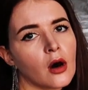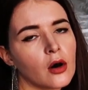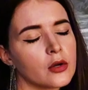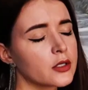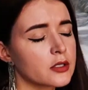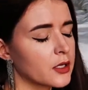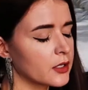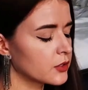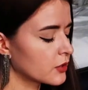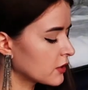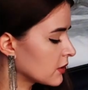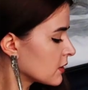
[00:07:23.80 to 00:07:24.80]
Honestly, I
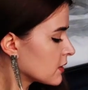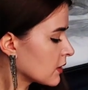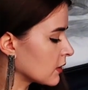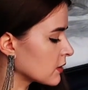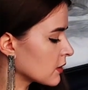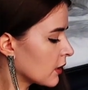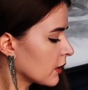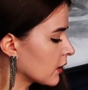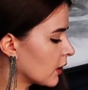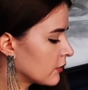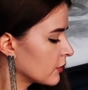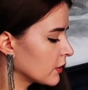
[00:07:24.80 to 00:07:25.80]
don't understand. Like,
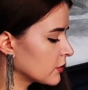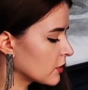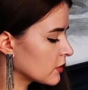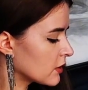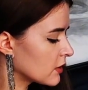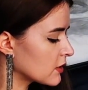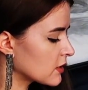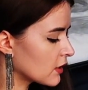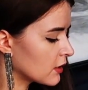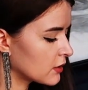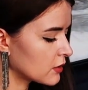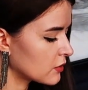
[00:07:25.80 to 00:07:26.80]
I really don't
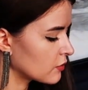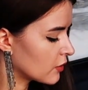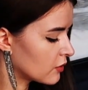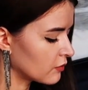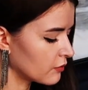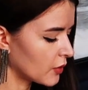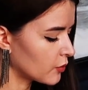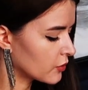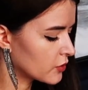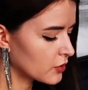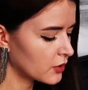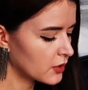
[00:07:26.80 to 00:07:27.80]
understand when people
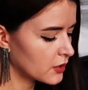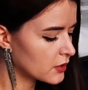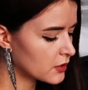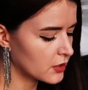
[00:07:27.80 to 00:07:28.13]
do this.